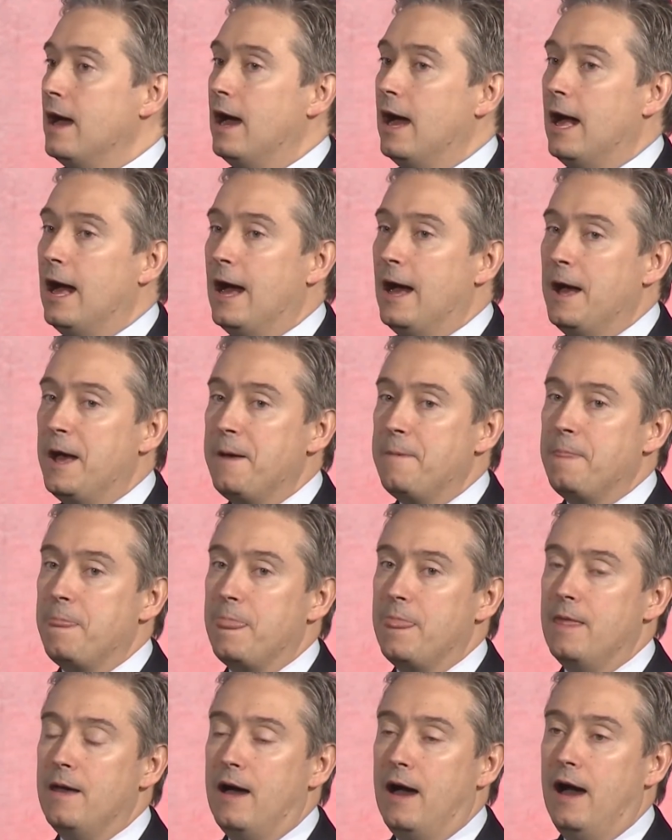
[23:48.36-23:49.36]
Um,
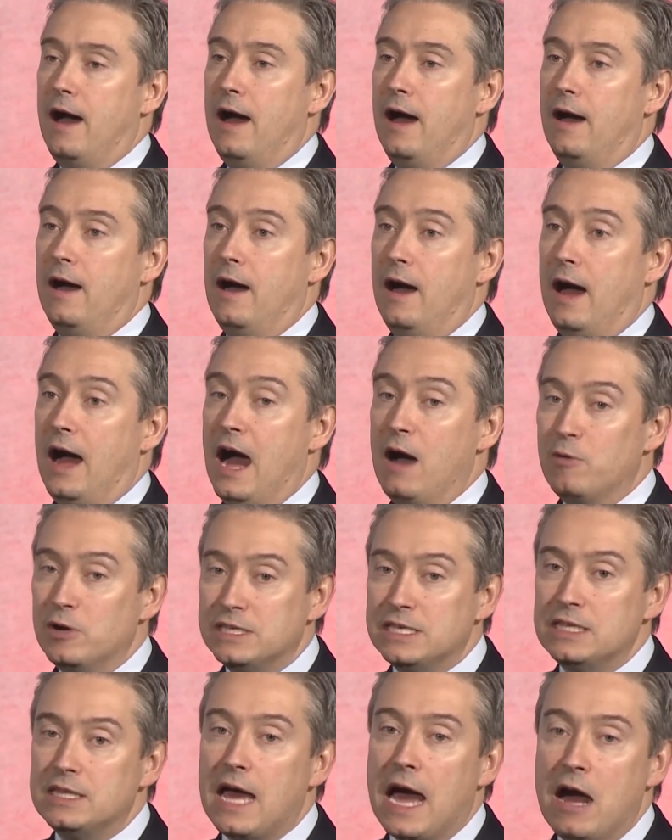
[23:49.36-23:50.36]
I
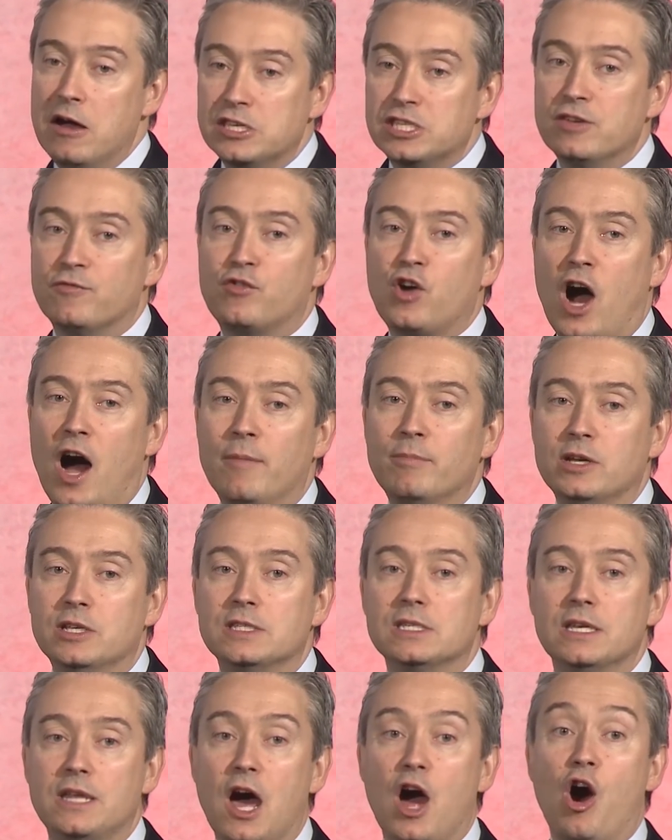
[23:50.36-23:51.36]
was in the House of
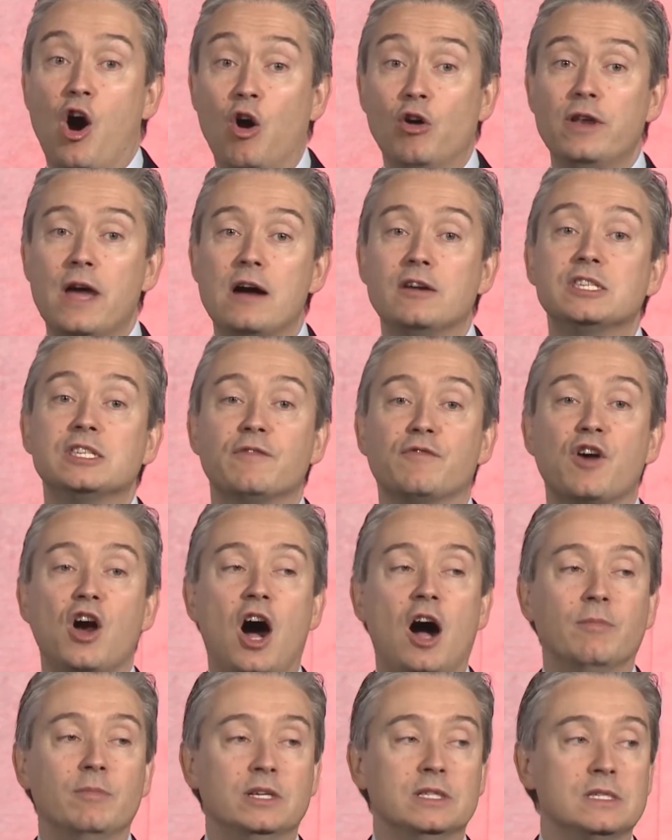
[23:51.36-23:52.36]
Commons, in our own House of
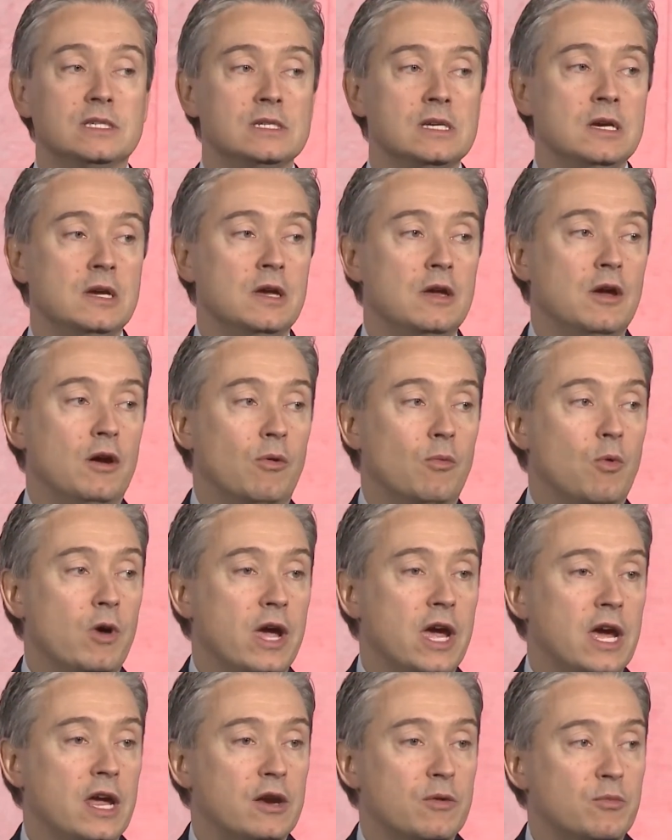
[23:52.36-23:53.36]
Commons,
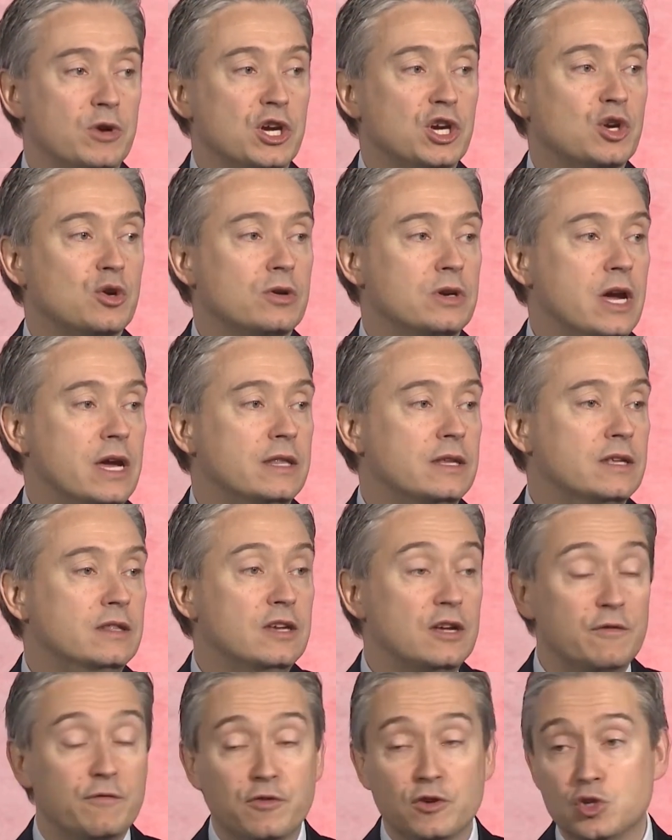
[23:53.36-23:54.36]
when we created
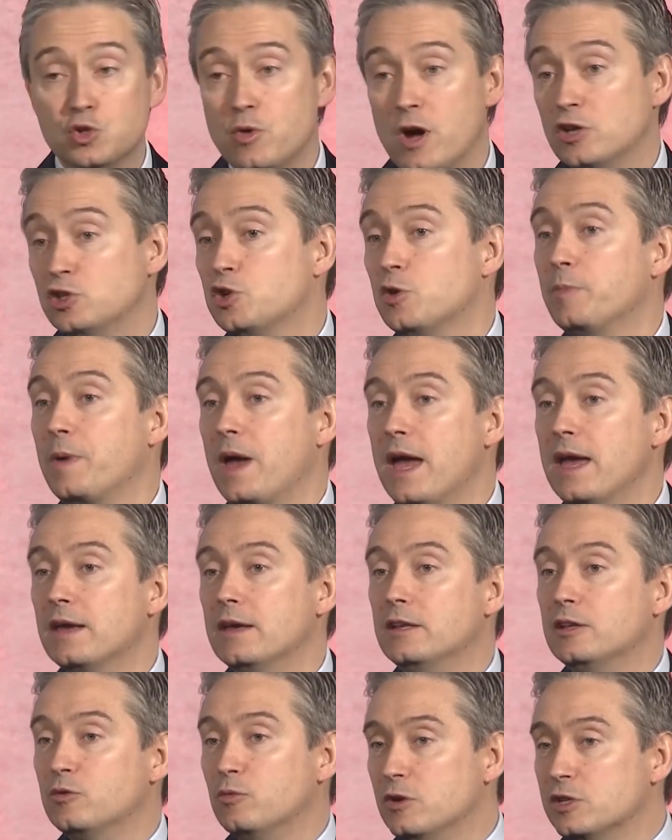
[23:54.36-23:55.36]
the infrastructure bank,
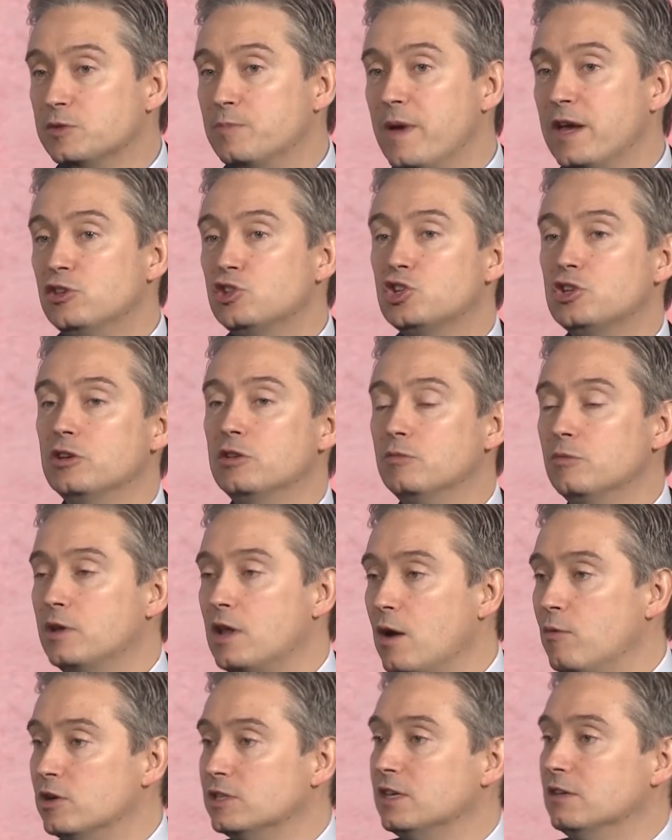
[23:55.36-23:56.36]
and it was mentioned when
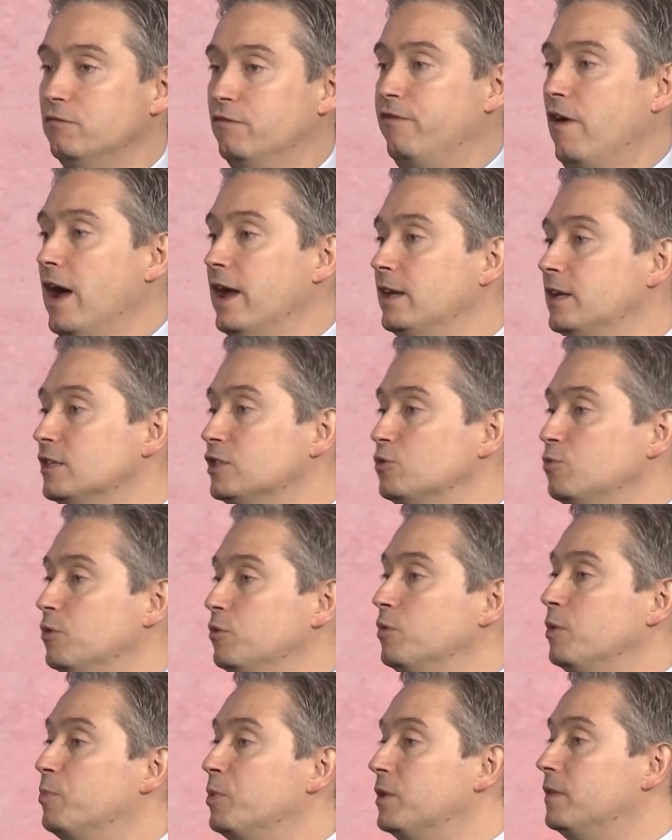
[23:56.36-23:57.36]
I was at finance
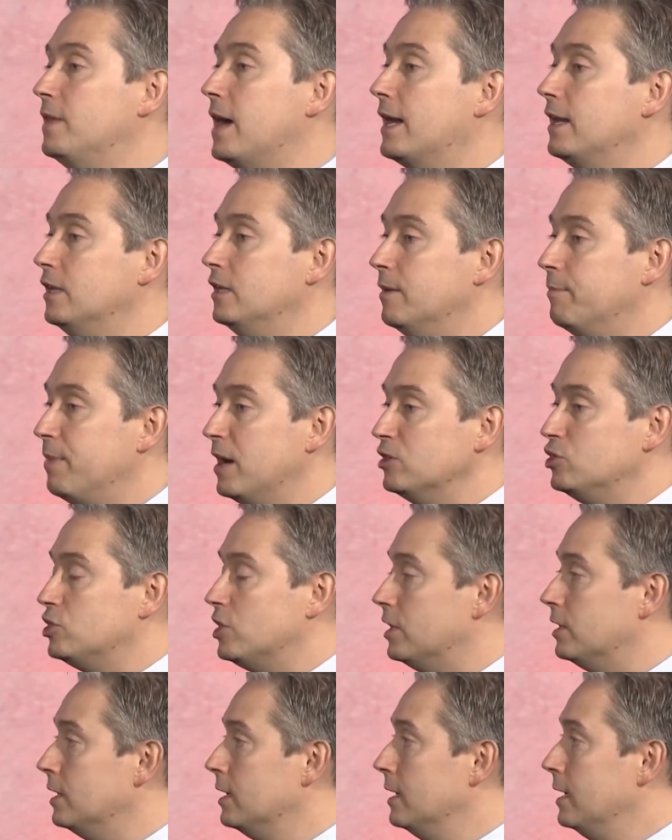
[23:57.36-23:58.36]
when we put that in the
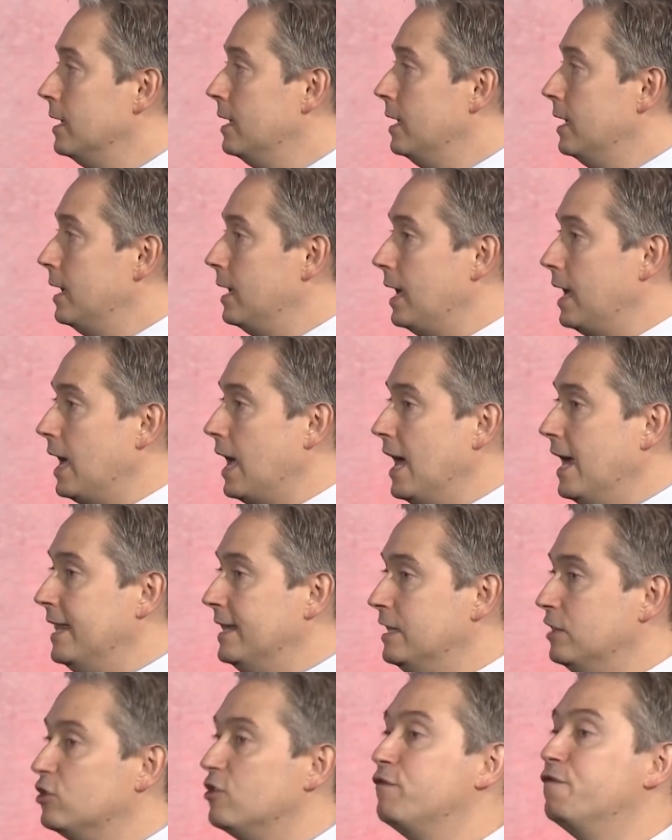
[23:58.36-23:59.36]
budget.
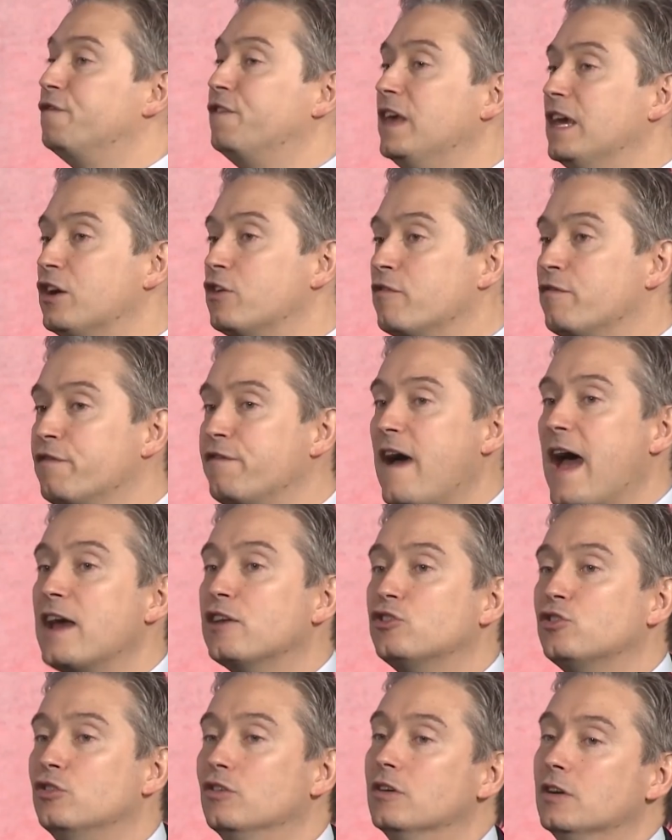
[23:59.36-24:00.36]
And the fear
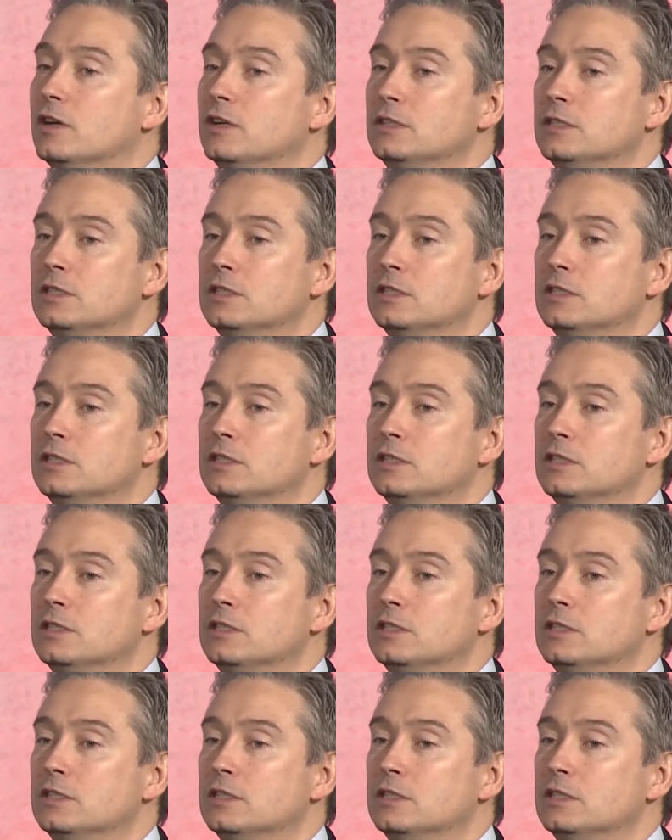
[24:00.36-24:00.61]
factor